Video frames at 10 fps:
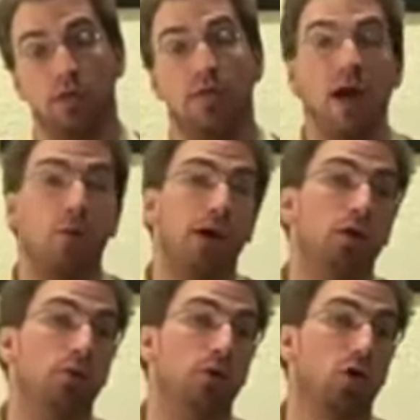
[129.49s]
That way
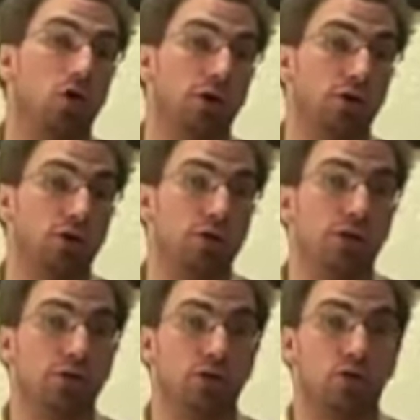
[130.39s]
you encourage
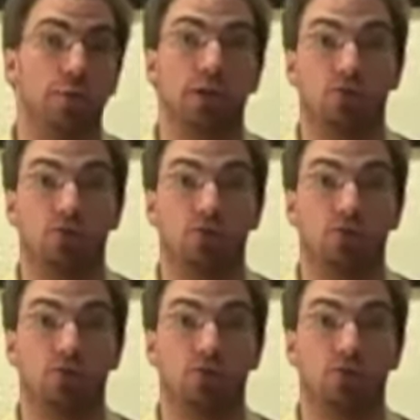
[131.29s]
students to be